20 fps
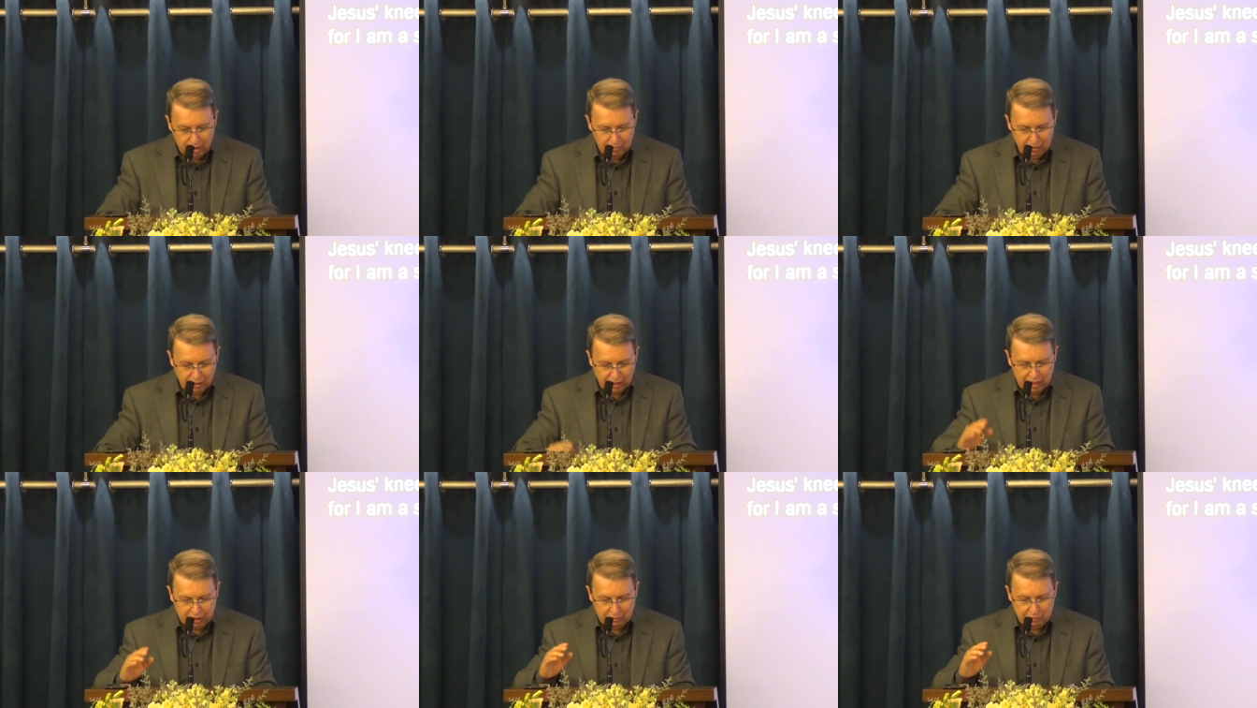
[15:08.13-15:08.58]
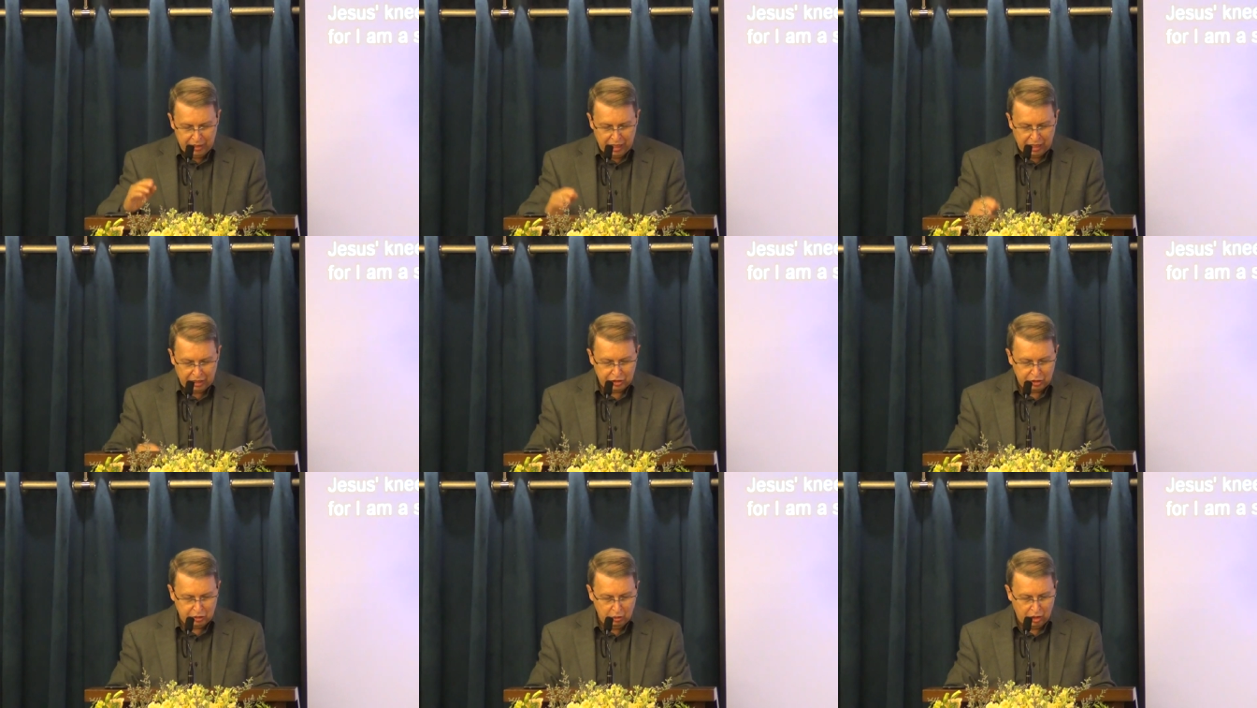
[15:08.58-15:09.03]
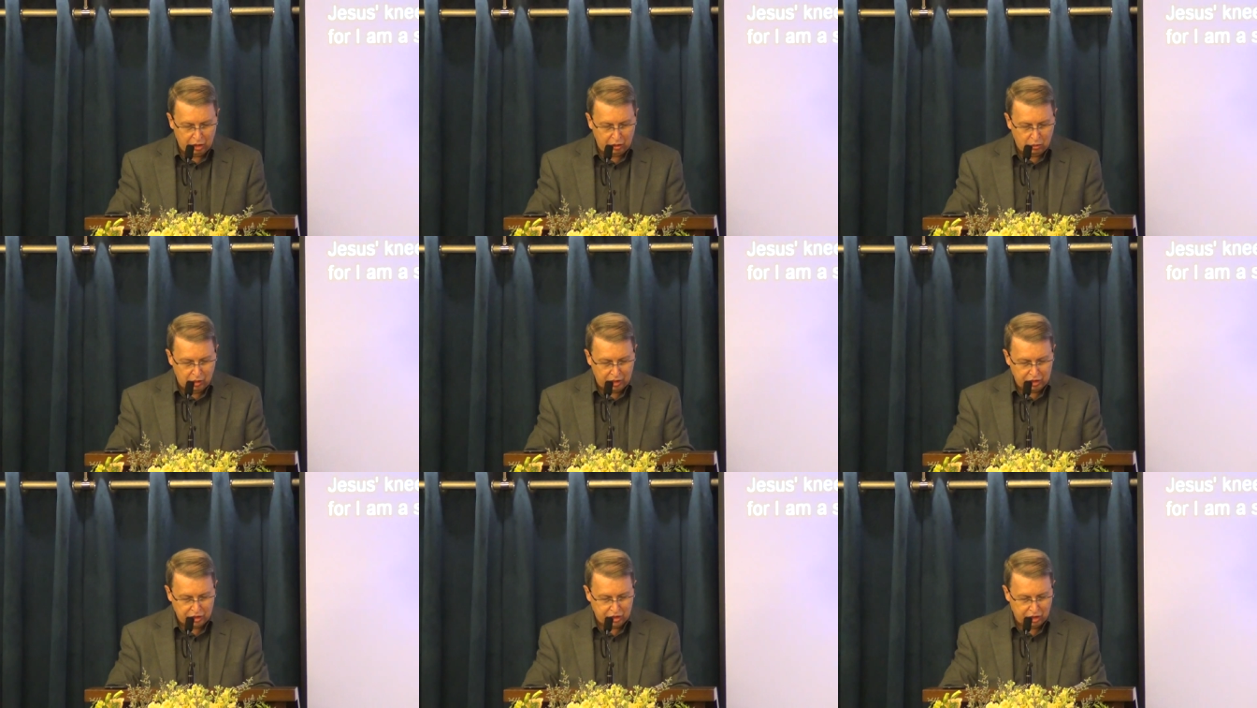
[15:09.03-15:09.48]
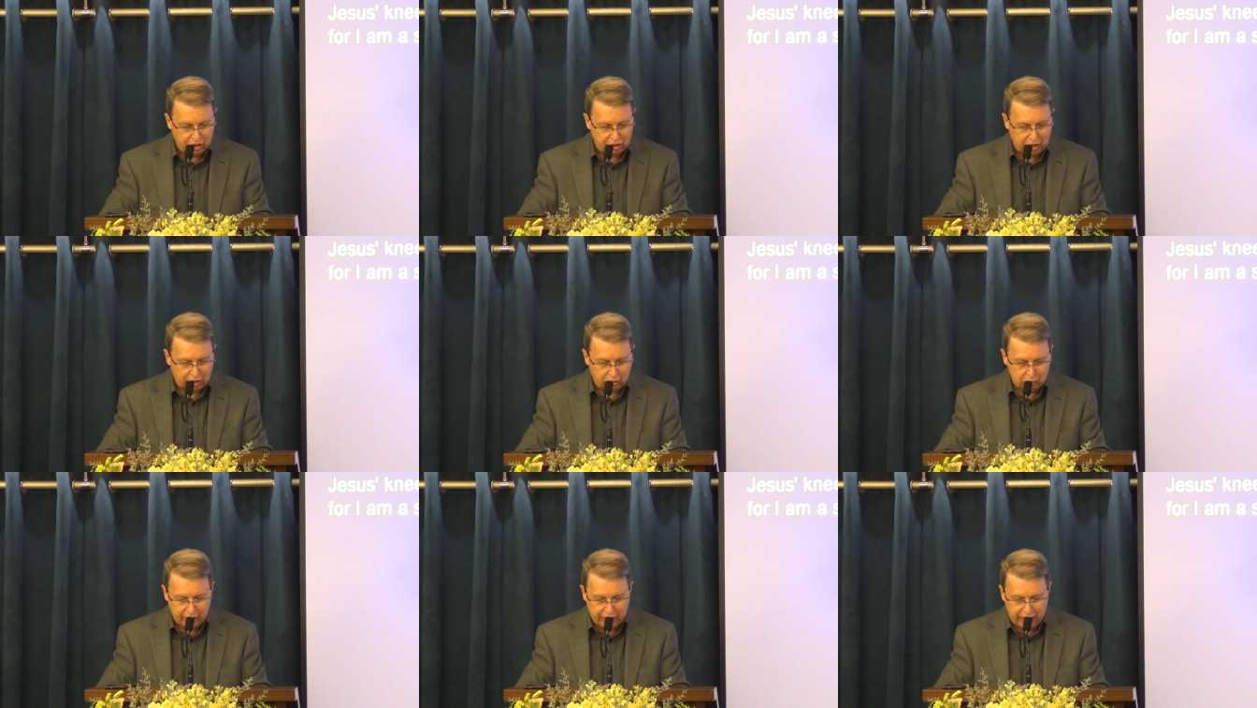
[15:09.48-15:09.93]
But let me ask you a question
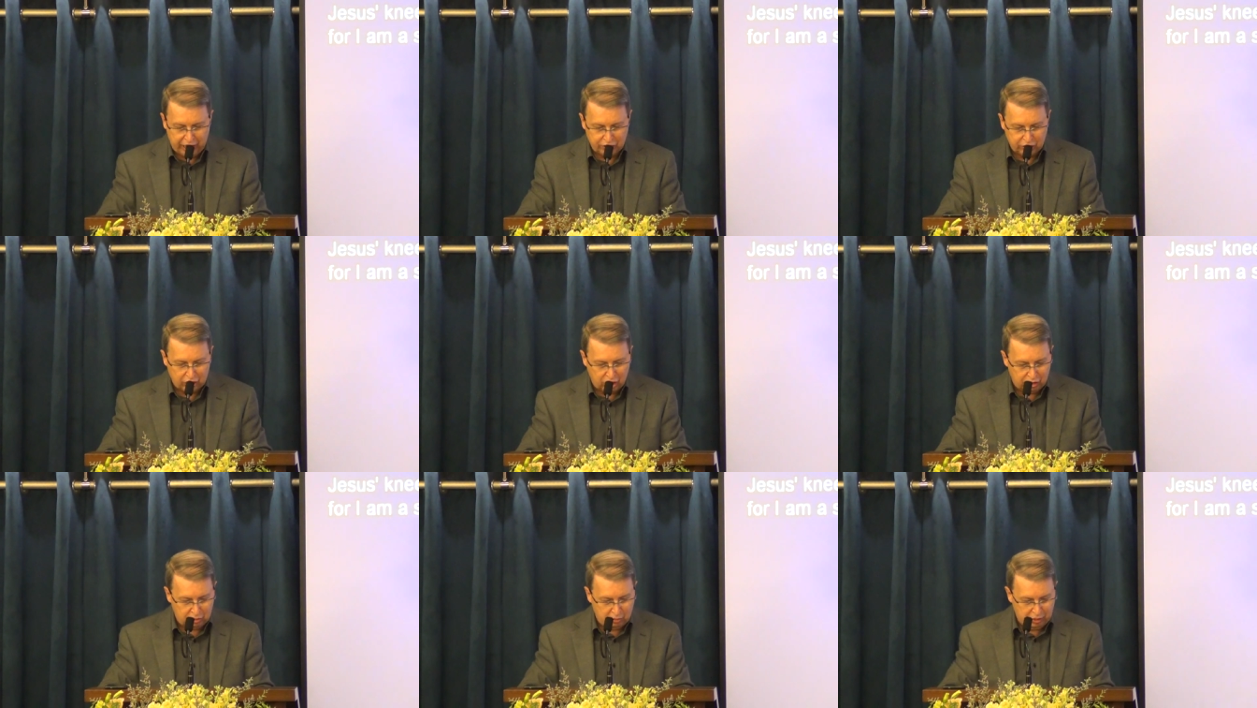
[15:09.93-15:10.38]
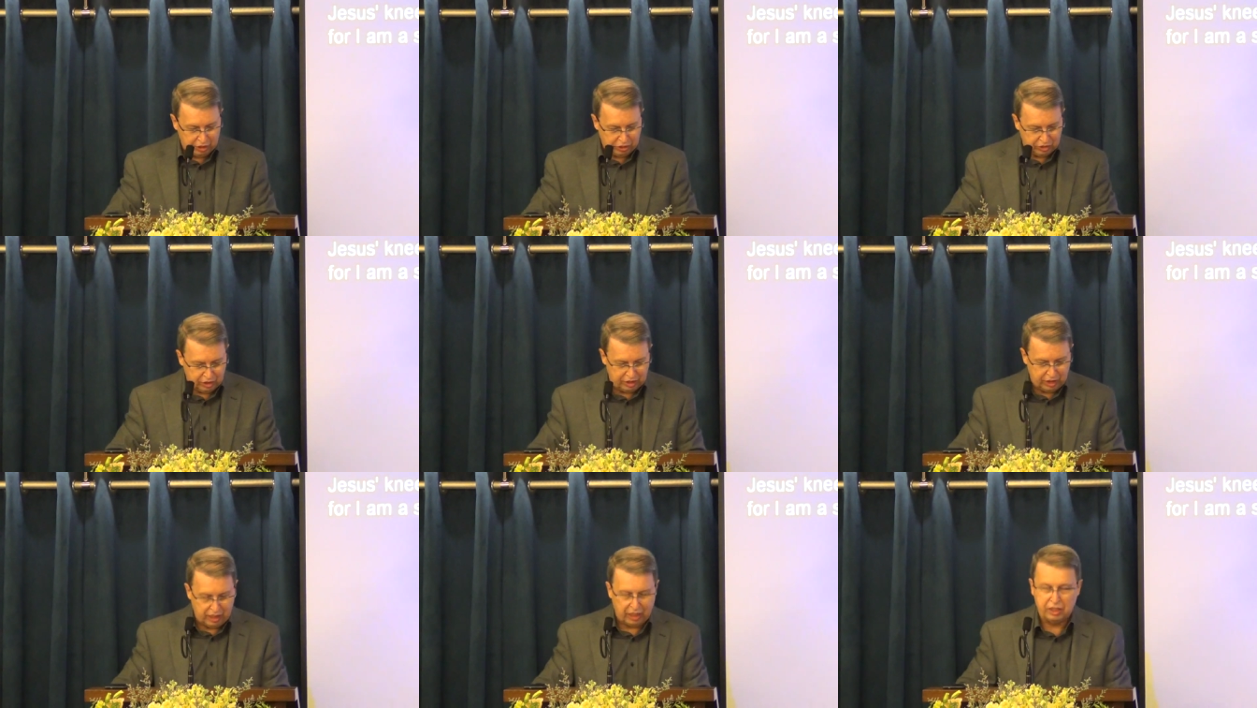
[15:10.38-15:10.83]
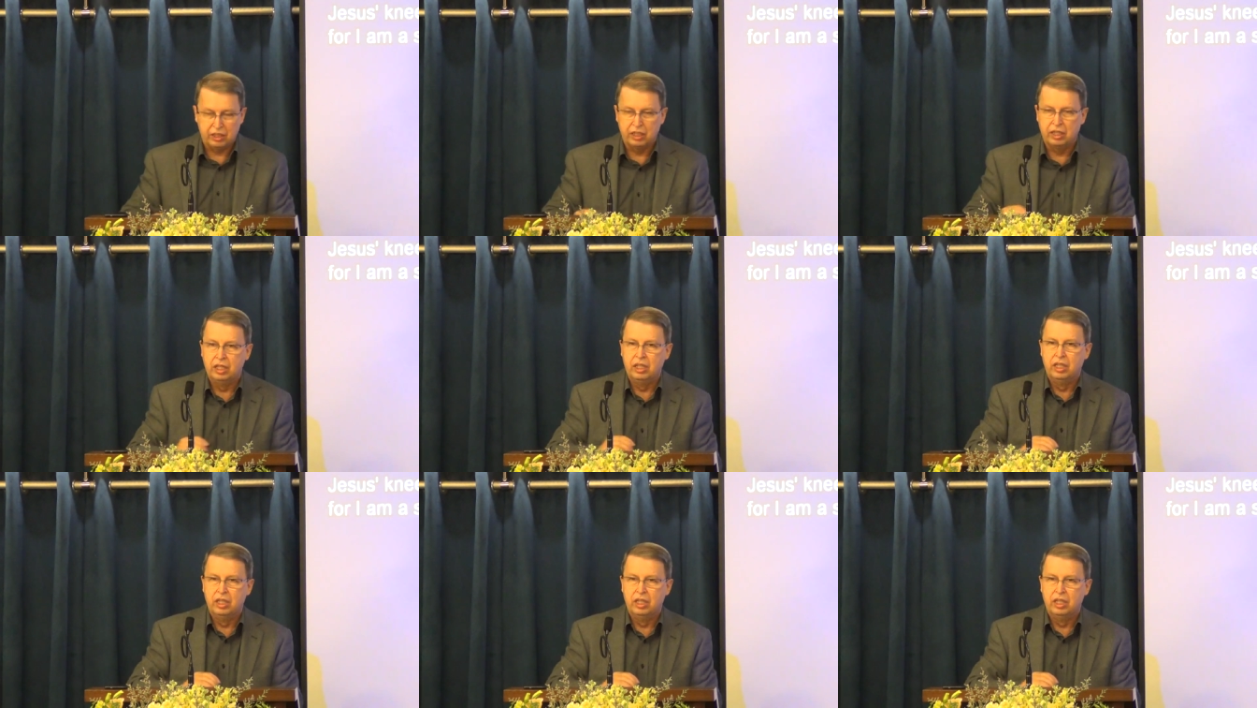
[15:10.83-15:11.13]
that we ask on Wednesday night.